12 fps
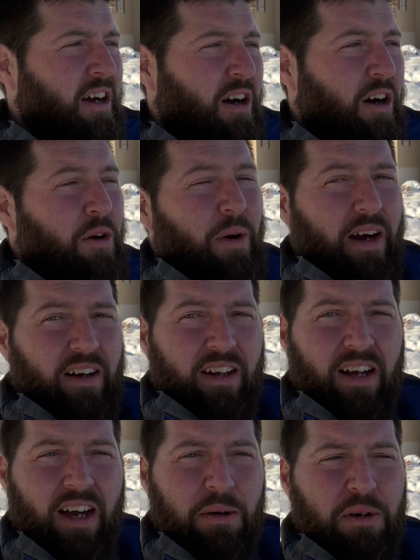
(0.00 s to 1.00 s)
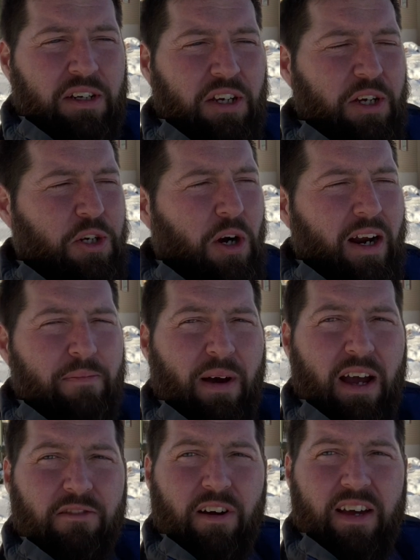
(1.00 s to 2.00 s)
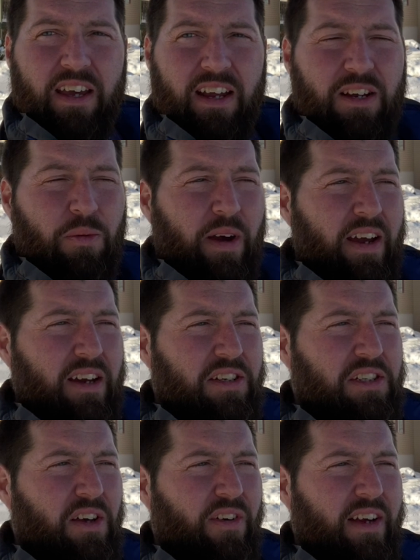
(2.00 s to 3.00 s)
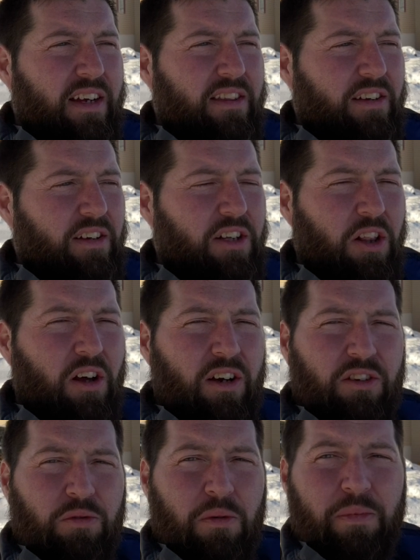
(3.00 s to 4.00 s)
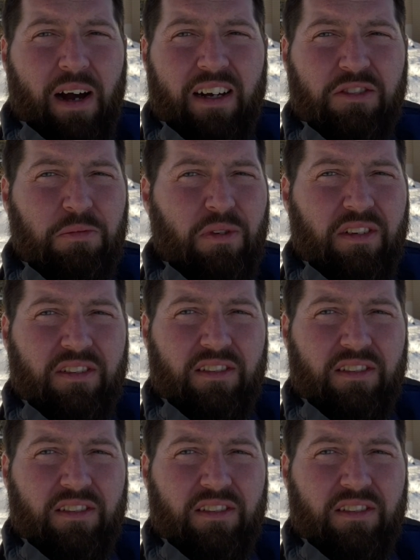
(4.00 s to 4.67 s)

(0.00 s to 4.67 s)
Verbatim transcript: Oh well, I'm going to try to buy a rake anyway, see if I can get the longest one possible.